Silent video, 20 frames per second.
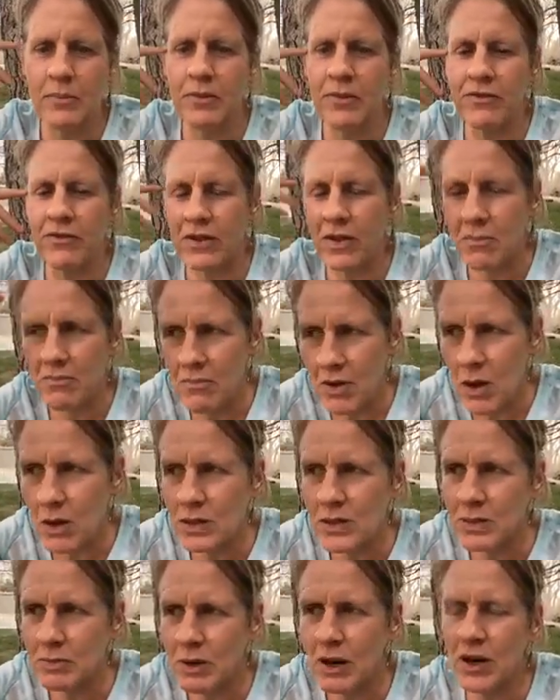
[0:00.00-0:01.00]
But for the
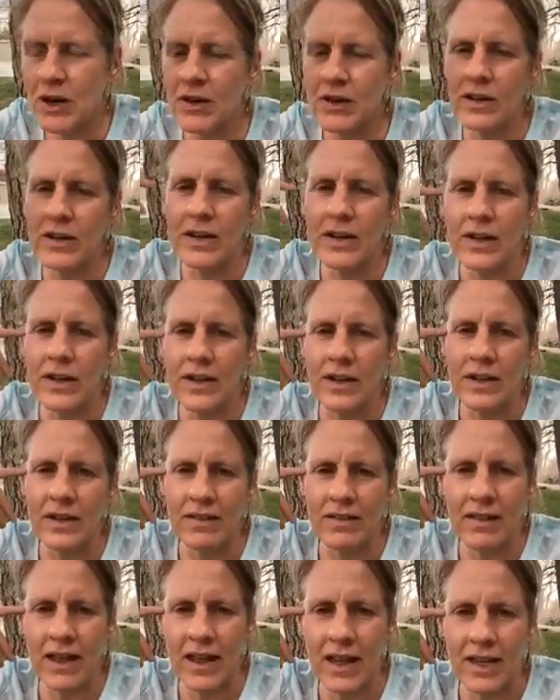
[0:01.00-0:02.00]
most part,
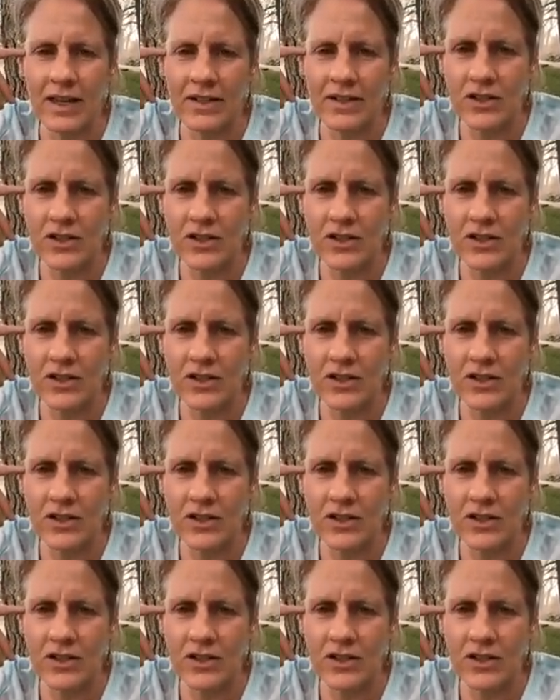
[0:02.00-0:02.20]
they